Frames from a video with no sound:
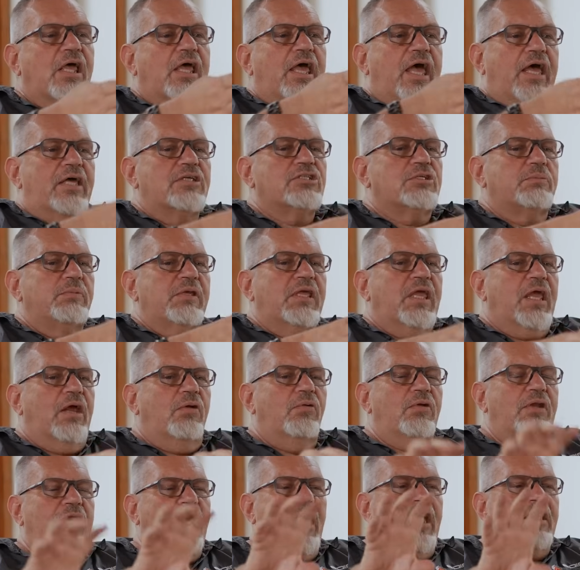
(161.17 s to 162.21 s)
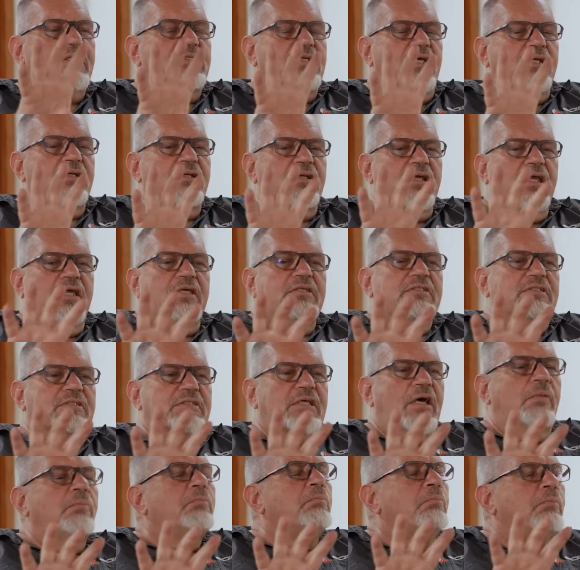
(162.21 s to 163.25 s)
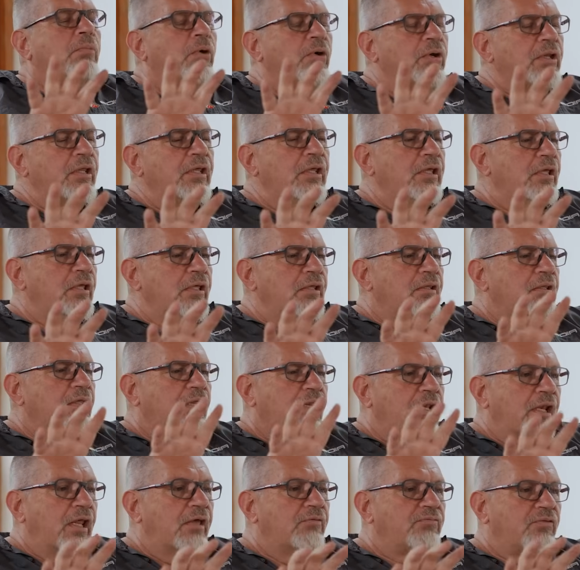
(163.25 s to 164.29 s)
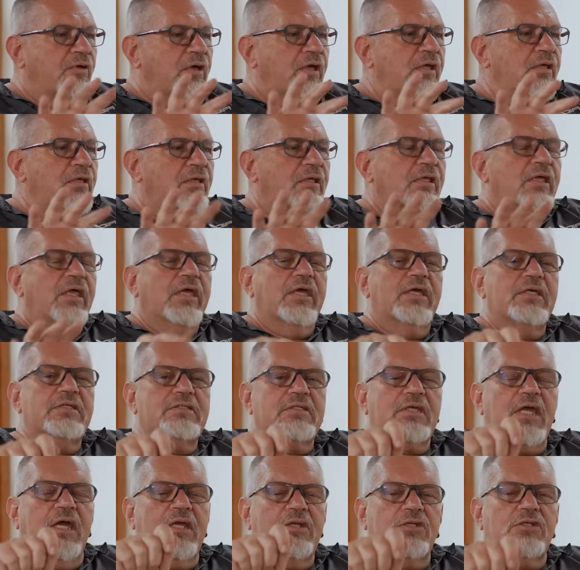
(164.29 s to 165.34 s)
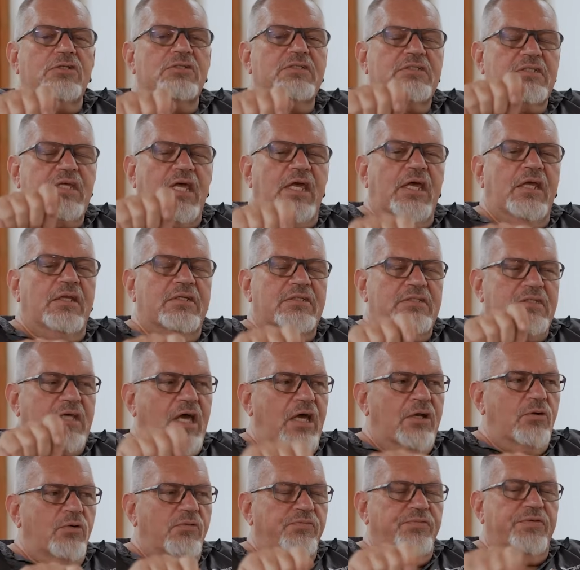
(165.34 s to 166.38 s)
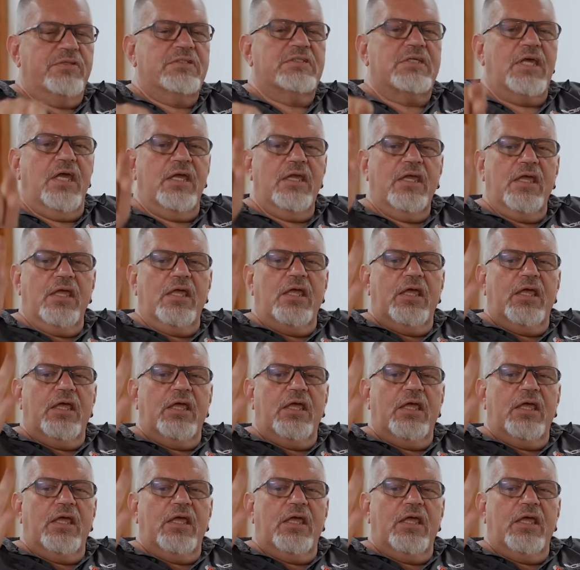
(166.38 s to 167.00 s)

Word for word: has to be carried out, and somebody clever is going to say, sign off and say,